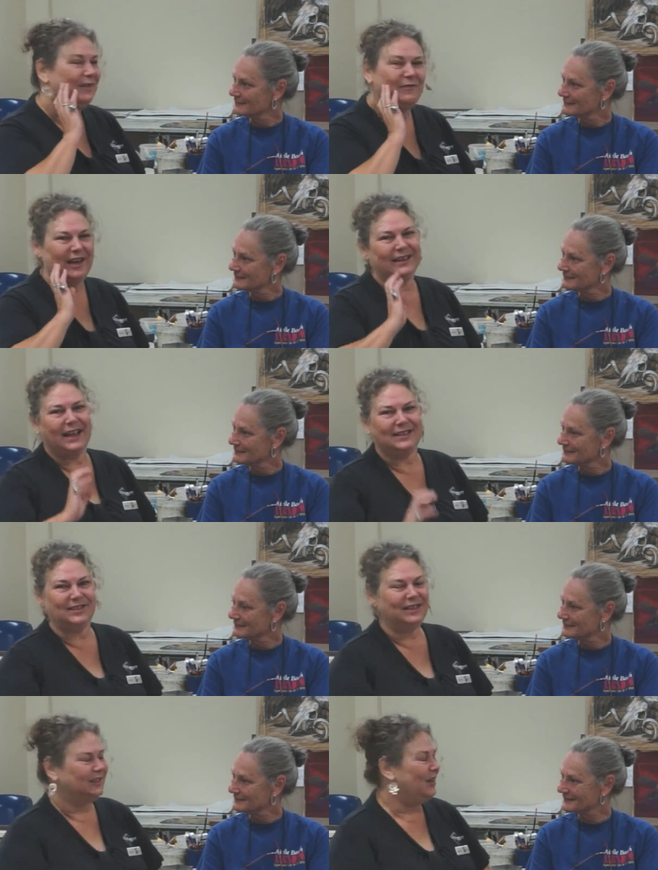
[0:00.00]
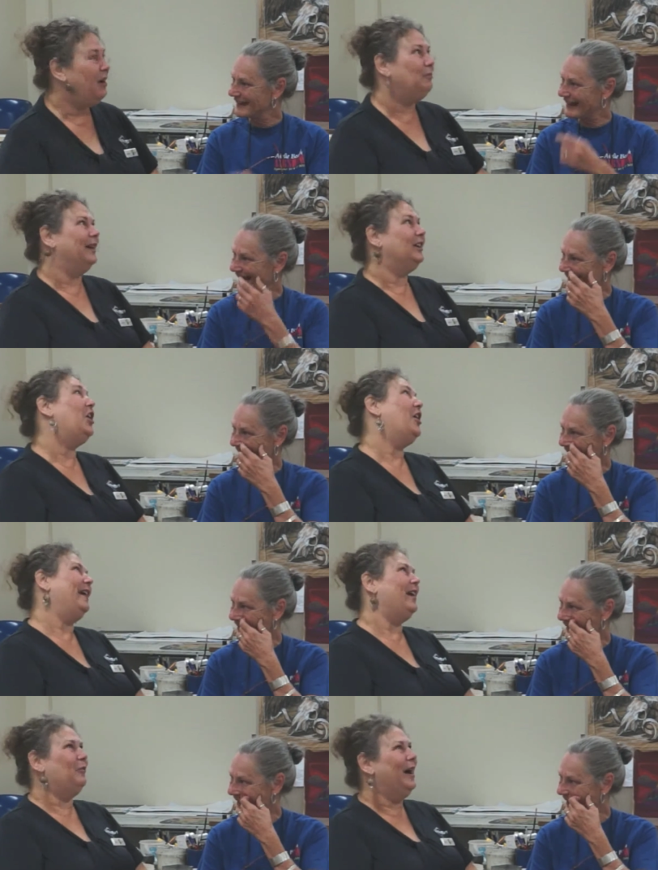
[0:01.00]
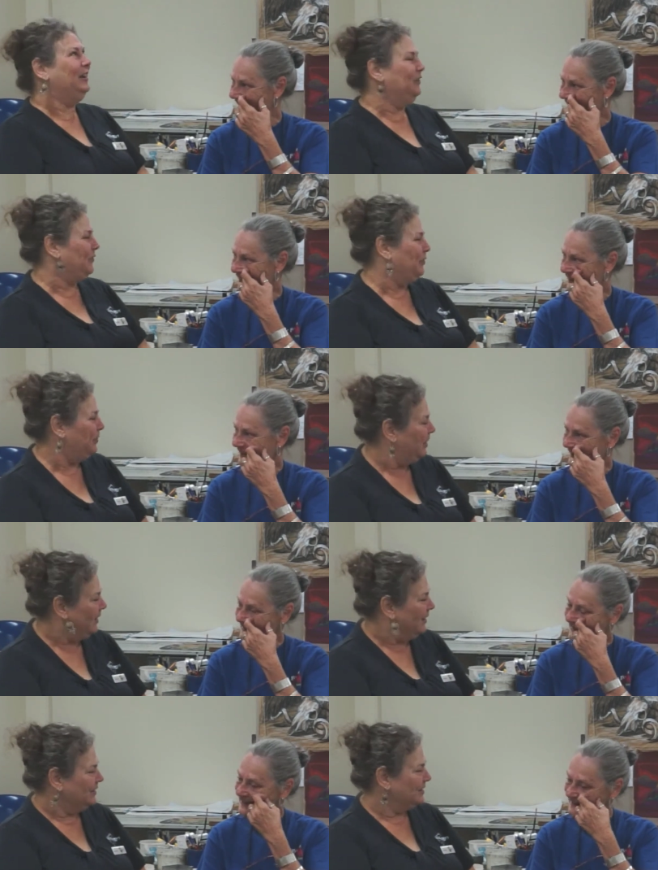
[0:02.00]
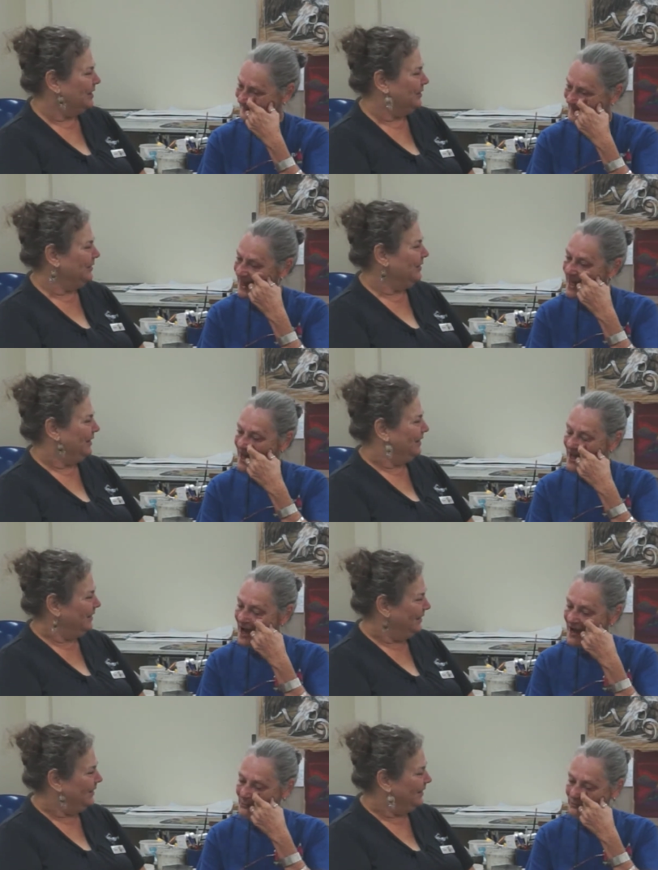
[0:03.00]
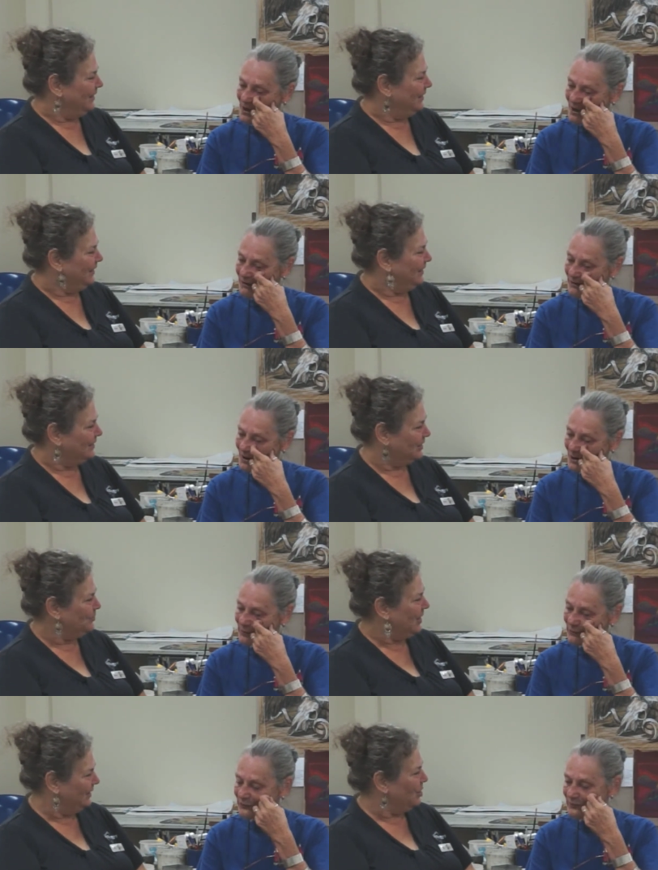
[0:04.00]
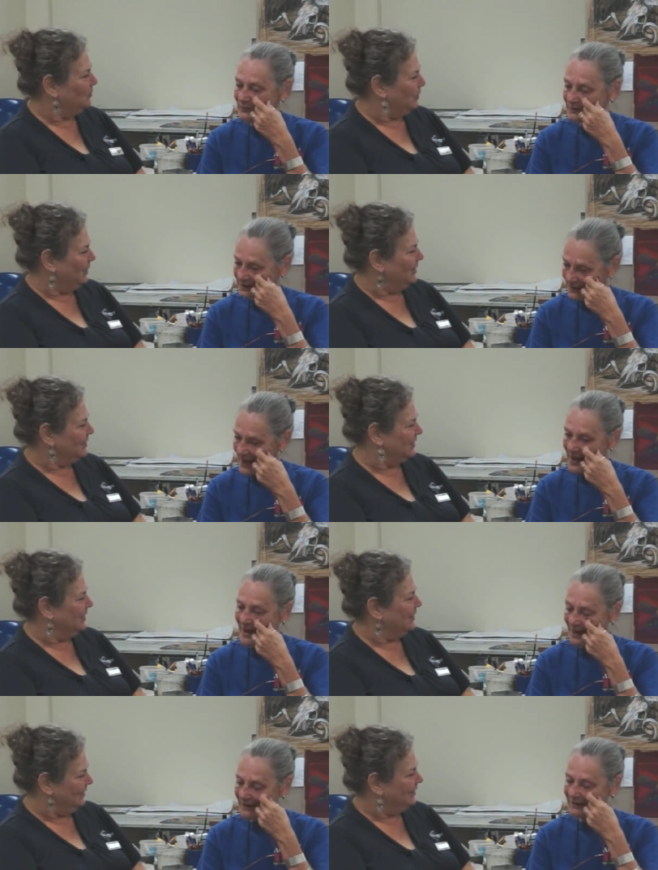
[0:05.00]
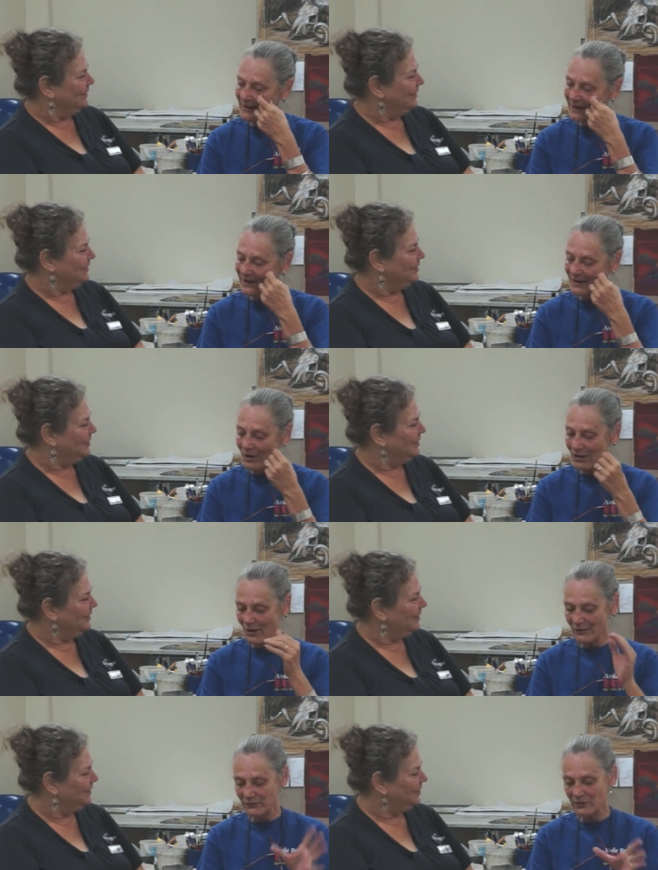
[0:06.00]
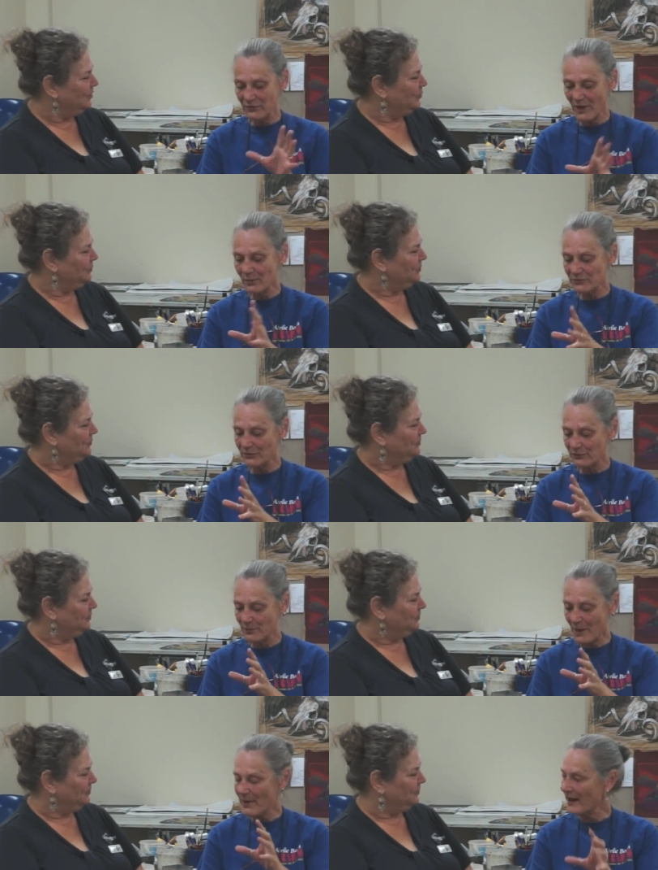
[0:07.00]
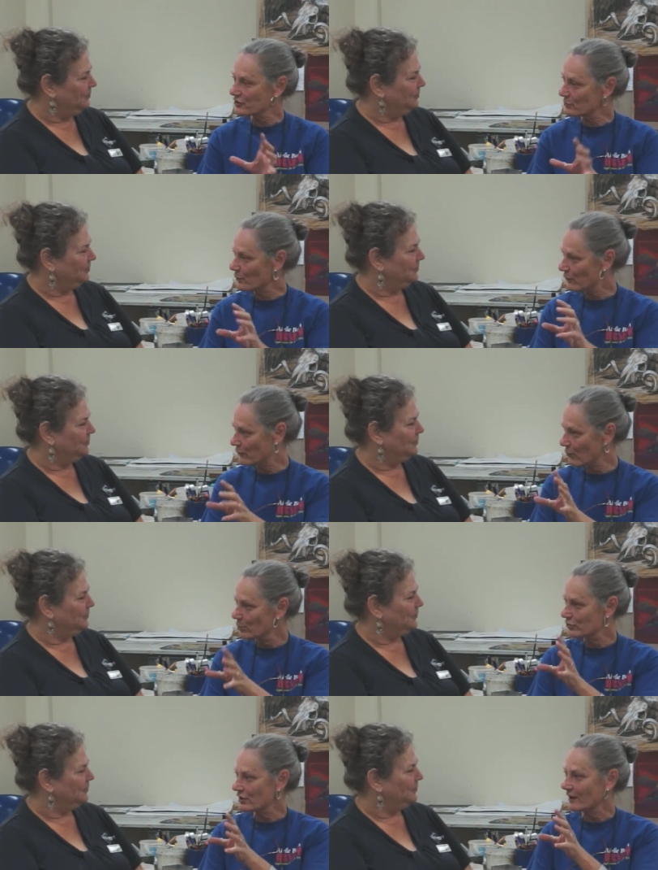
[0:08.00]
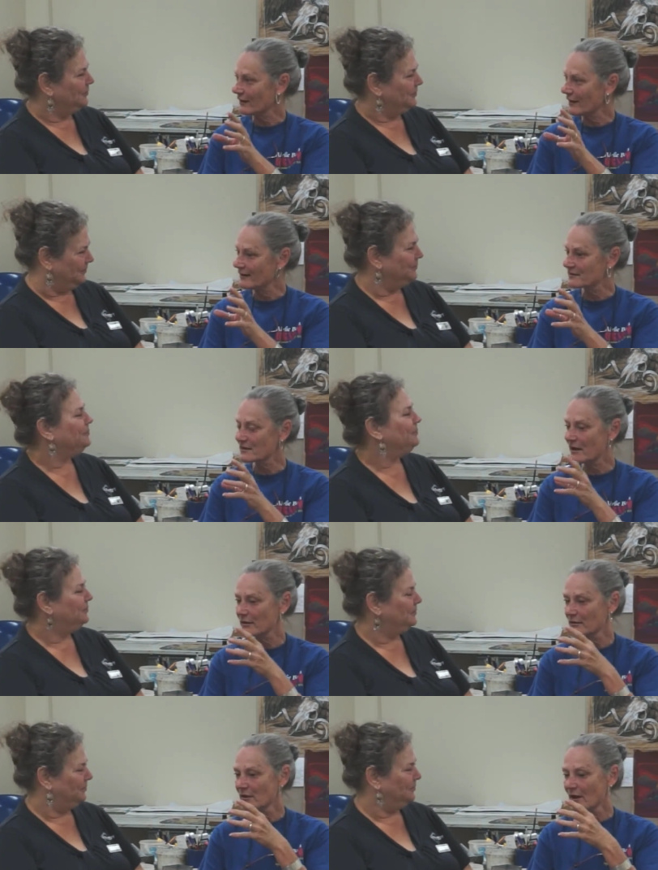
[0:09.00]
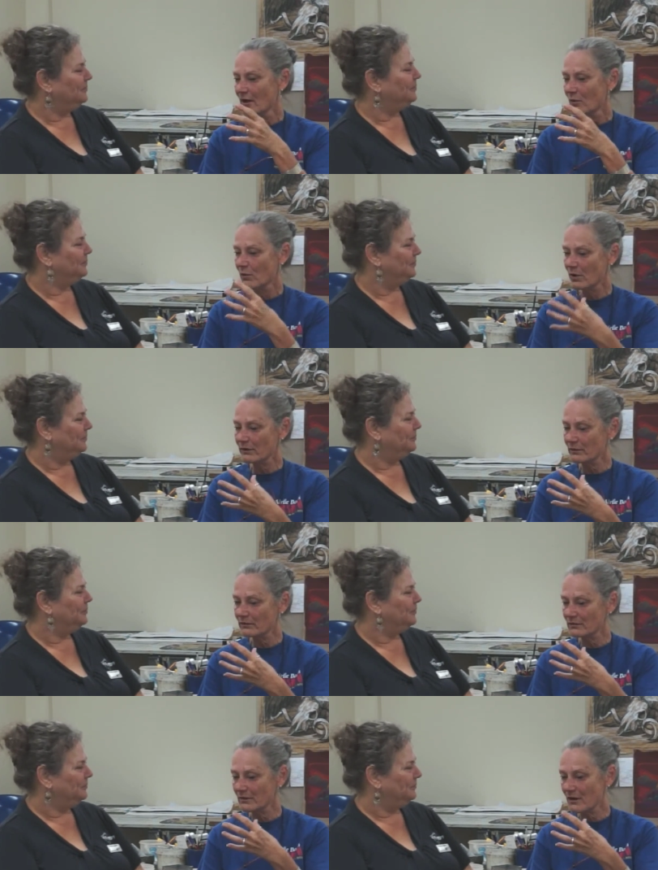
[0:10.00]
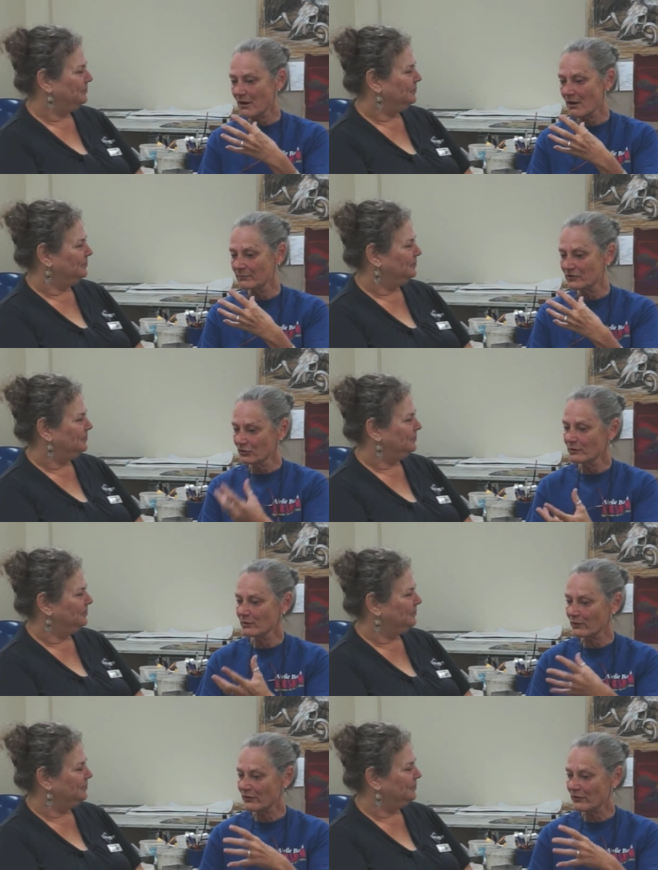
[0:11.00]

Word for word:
Speaker 1: they're fantastic." And oh, oh my God, how wonderful. So yeah. um, I, am a great compliment, yeah,
Speaker 2: Yeah, I, have developed a, a passion with forging. And so what I'm doing